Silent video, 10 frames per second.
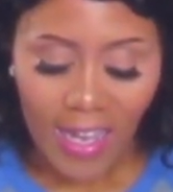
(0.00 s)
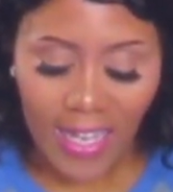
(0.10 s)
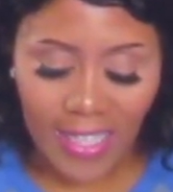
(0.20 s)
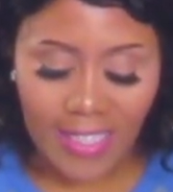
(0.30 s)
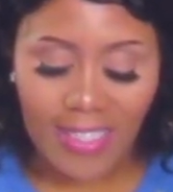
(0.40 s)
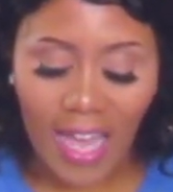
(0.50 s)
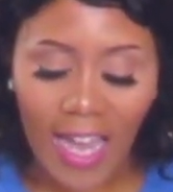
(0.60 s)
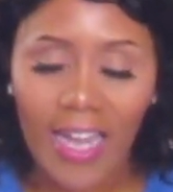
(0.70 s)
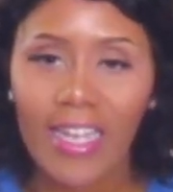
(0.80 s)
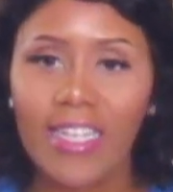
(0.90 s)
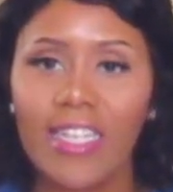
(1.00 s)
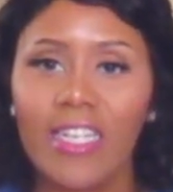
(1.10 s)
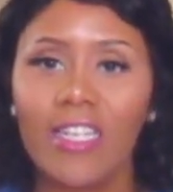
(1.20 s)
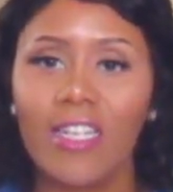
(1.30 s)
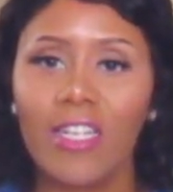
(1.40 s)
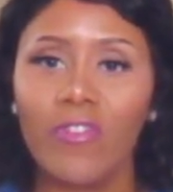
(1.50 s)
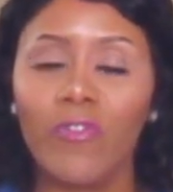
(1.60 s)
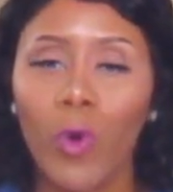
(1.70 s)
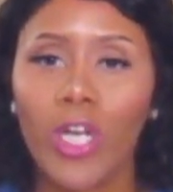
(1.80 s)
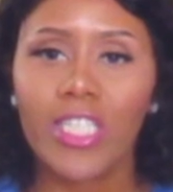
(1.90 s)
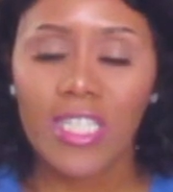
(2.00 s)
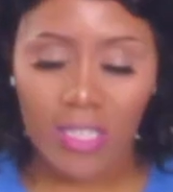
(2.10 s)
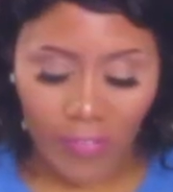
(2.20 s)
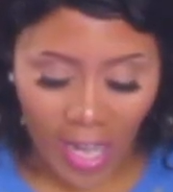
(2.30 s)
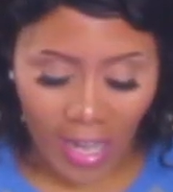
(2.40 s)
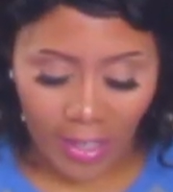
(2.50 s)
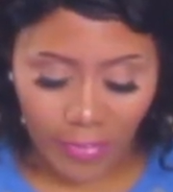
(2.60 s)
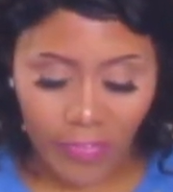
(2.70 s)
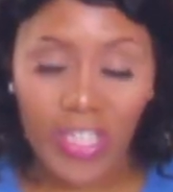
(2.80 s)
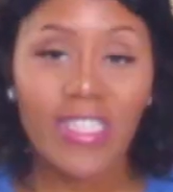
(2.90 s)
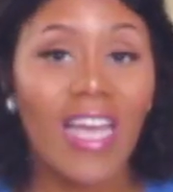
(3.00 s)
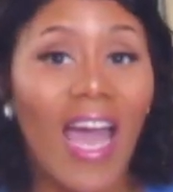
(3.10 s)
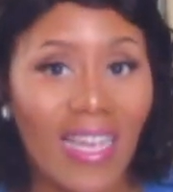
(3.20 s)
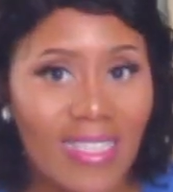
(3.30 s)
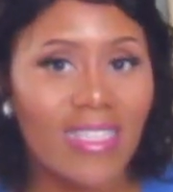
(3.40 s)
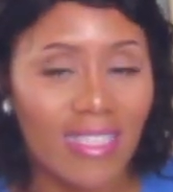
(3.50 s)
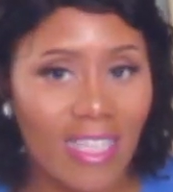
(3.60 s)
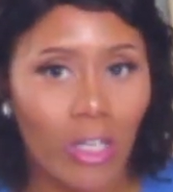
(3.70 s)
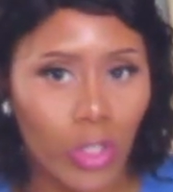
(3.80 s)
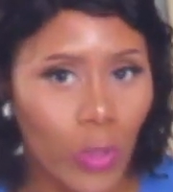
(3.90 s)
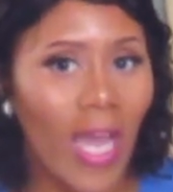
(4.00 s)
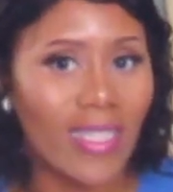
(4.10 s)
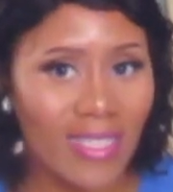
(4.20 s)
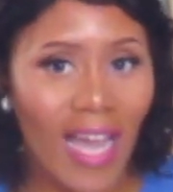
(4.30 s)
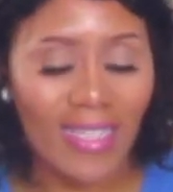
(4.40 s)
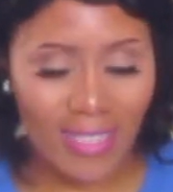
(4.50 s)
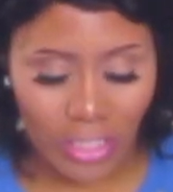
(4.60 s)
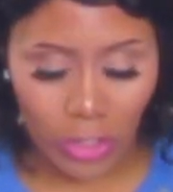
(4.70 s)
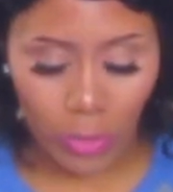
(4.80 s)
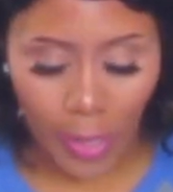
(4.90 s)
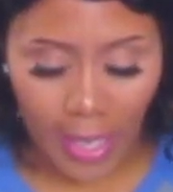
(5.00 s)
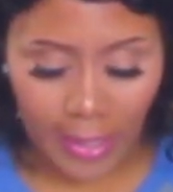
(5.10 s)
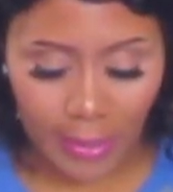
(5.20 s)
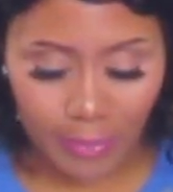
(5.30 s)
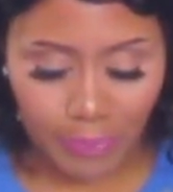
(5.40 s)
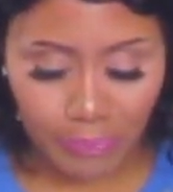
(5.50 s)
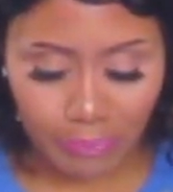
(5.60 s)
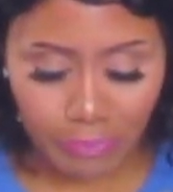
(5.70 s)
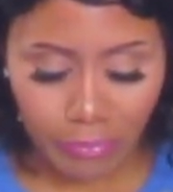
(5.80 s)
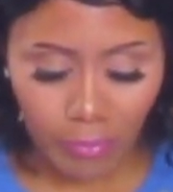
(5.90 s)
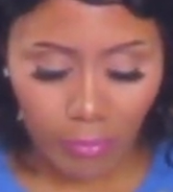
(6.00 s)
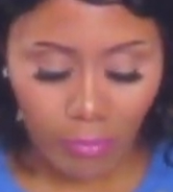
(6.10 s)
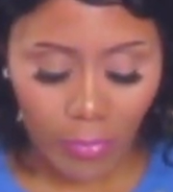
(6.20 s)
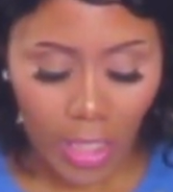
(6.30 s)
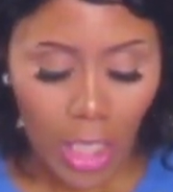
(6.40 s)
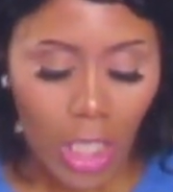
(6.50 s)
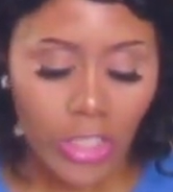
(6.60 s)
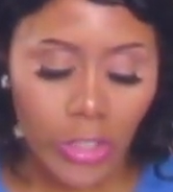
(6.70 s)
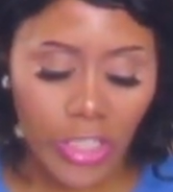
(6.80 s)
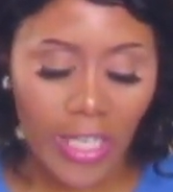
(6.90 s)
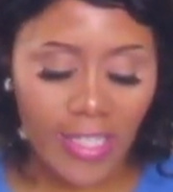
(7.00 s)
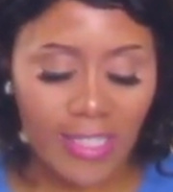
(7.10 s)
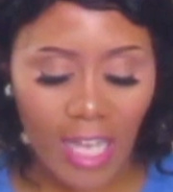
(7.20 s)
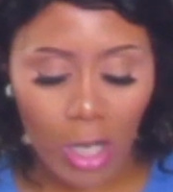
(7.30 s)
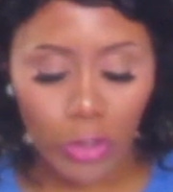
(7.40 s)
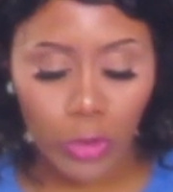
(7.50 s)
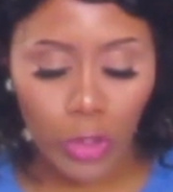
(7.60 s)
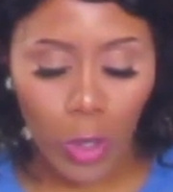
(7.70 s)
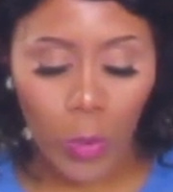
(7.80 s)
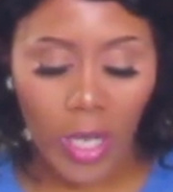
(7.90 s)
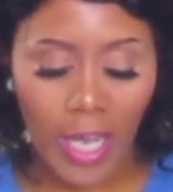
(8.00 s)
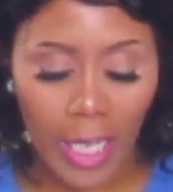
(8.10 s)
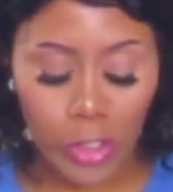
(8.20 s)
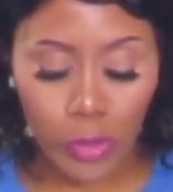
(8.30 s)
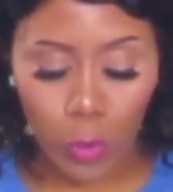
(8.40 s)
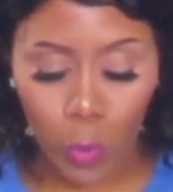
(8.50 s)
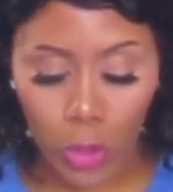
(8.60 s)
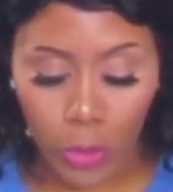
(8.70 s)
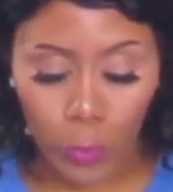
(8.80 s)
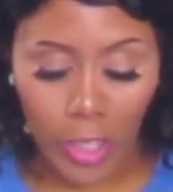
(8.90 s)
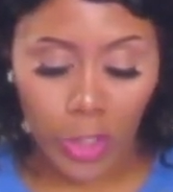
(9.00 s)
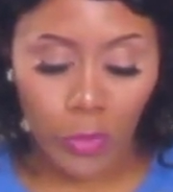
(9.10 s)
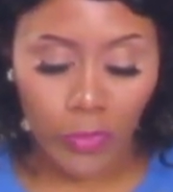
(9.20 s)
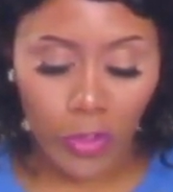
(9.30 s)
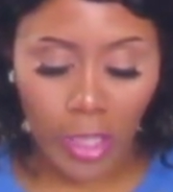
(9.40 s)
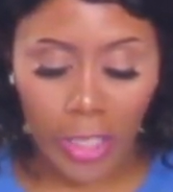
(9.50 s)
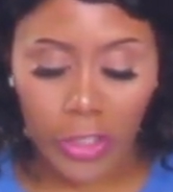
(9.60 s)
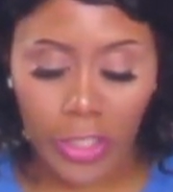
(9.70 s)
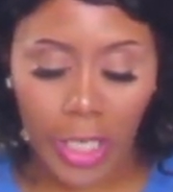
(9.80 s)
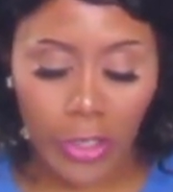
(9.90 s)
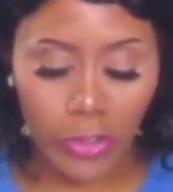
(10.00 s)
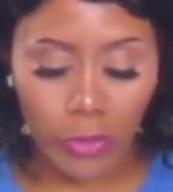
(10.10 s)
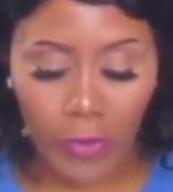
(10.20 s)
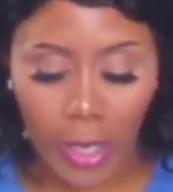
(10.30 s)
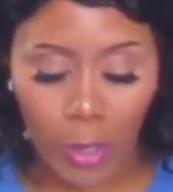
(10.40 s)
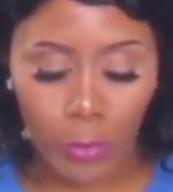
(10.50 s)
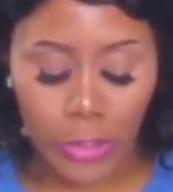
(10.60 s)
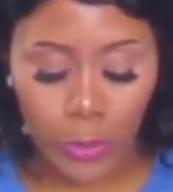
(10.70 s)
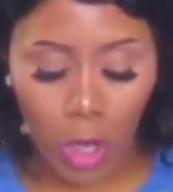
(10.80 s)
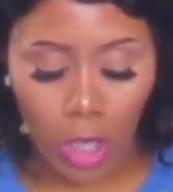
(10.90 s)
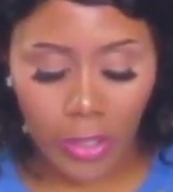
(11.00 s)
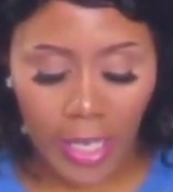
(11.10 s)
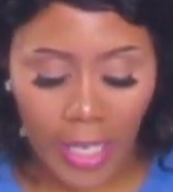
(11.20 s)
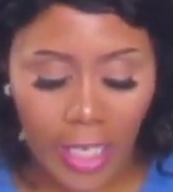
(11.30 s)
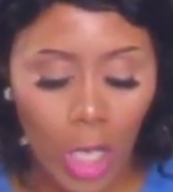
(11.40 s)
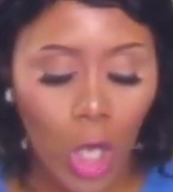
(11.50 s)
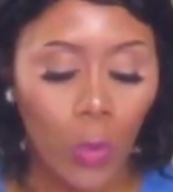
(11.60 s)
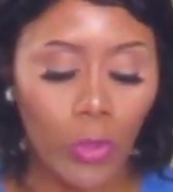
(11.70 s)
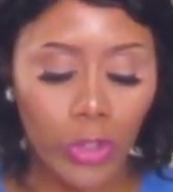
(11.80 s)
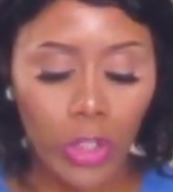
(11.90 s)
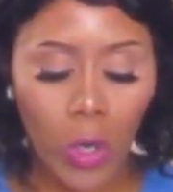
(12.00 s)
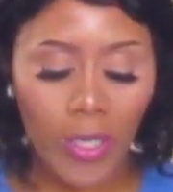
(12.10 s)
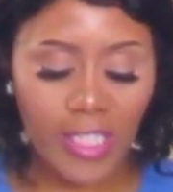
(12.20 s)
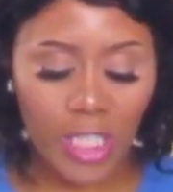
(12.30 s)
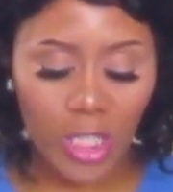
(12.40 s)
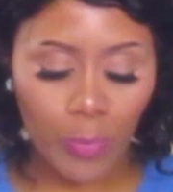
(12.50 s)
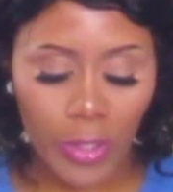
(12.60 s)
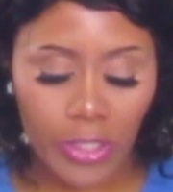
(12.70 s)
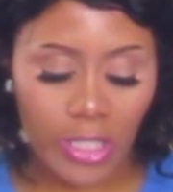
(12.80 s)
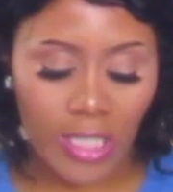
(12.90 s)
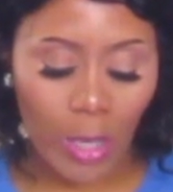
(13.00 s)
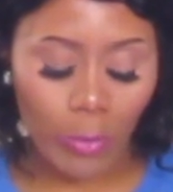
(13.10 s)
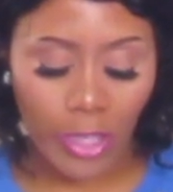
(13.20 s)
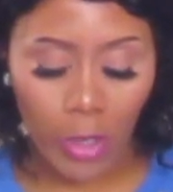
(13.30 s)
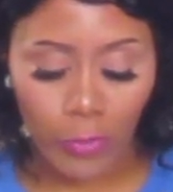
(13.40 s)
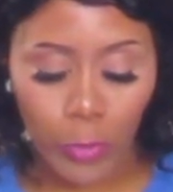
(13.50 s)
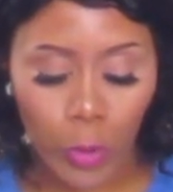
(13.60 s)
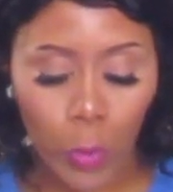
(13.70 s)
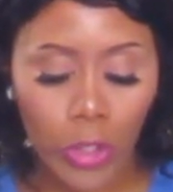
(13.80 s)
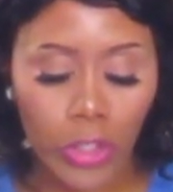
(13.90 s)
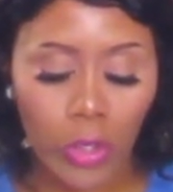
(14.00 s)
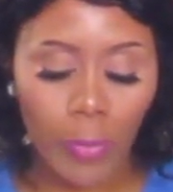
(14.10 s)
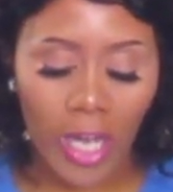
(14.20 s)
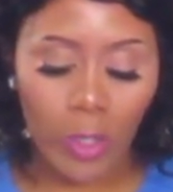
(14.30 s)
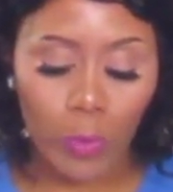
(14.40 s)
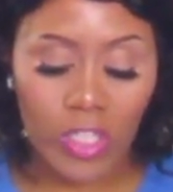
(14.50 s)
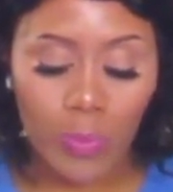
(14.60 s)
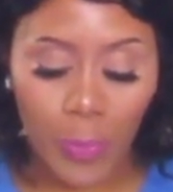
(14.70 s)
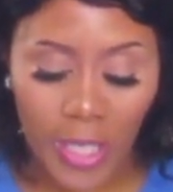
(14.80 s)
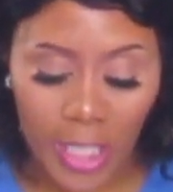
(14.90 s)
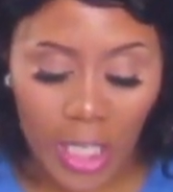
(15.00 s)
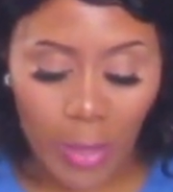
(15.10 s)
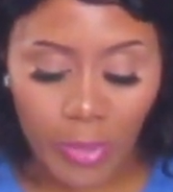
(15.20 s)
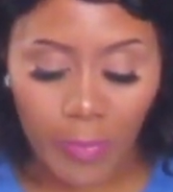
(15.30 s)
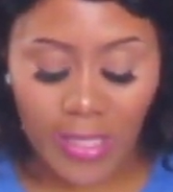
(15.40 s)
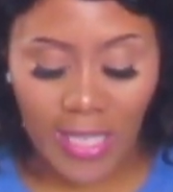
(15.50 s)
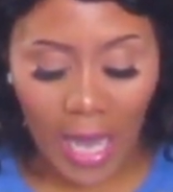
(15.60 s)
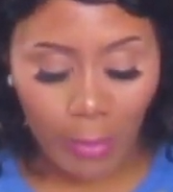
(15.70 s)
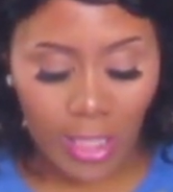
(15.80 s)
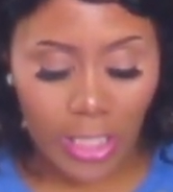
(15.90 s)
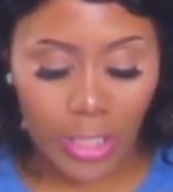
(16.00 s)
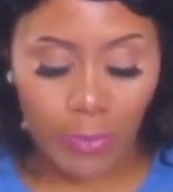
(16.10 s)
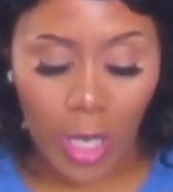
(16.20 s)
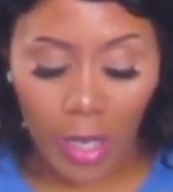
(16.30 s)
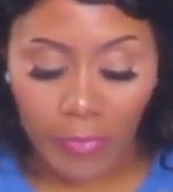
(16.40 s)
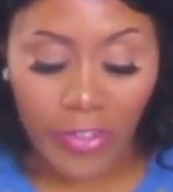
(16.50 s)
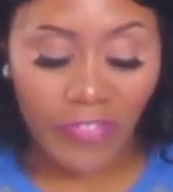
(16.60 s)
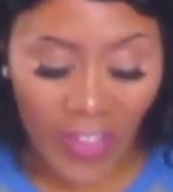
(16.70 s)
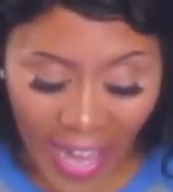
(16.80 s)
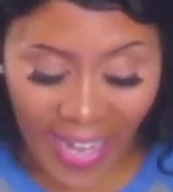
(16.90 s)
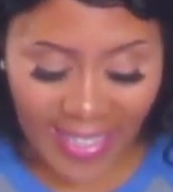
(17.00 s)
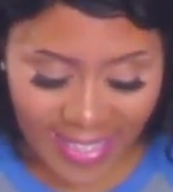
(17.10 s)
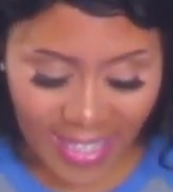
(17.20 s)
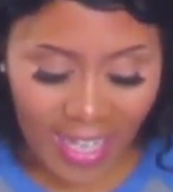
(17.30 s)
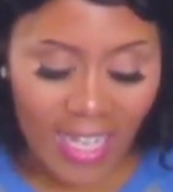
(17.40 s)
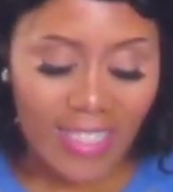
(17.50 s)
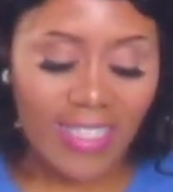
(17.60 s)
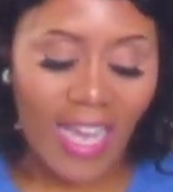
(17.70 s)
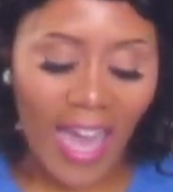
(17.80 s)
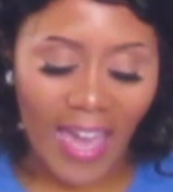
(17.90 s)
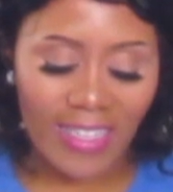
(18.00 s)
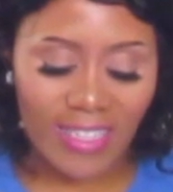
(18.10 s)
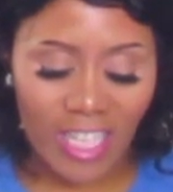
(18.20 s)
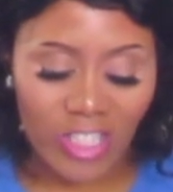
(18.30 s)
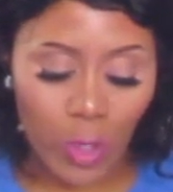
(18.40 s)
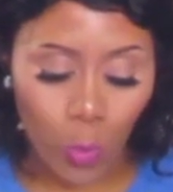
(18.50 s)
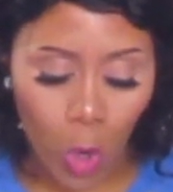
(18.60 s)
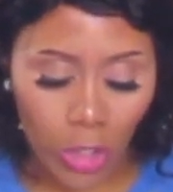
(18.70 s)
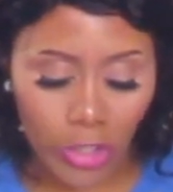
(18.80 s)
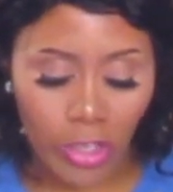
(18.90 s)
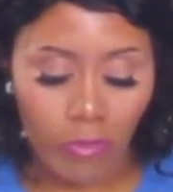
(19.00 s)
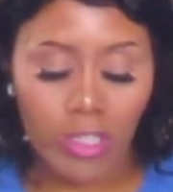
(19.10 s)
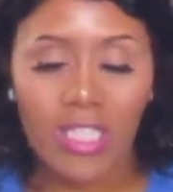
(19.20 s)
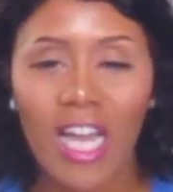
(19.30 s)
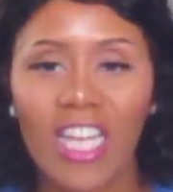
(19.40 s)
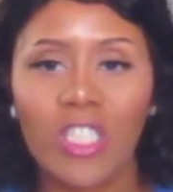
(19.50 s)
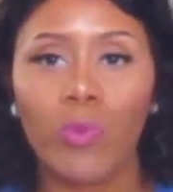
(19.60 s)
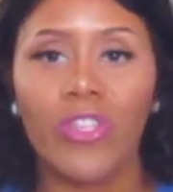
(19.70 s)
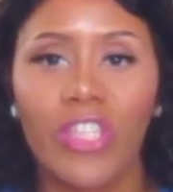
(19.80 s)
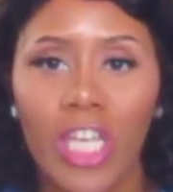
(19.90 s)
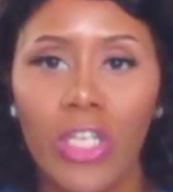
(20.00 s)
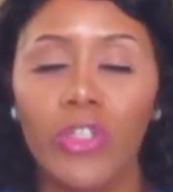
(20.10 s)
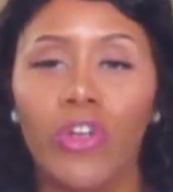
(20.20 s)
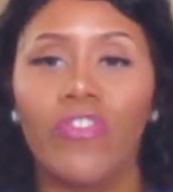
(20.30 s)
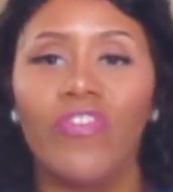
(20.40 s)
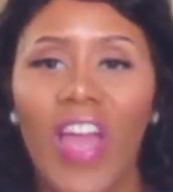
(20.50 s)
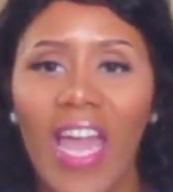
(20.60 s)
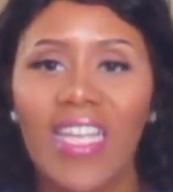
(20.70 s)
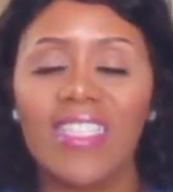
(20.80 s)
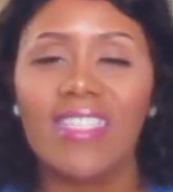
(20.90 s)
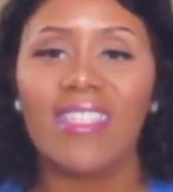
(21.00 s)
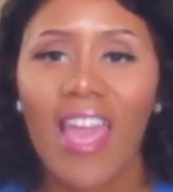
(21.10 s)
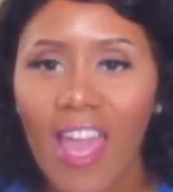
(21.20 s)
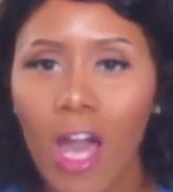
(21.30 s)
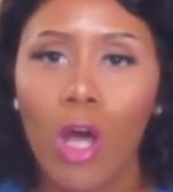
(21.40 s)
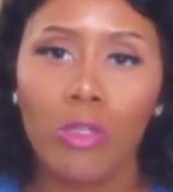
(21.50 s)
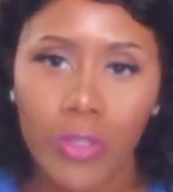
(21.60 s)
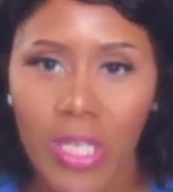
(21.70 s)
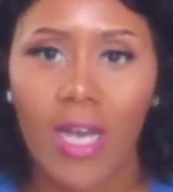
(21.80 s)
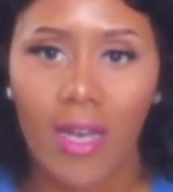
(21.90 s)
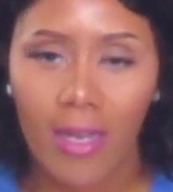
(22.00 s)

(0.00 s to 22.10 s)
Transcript: Inside for it to survive. The toxins now, you got toxins in your body. So check this out. You know what extra water weight you feel like you're carrying around with you all day? When you go extended periods of time without food or water, your body will speed up the metabolism of the fat to access the water that resides within your fat cells.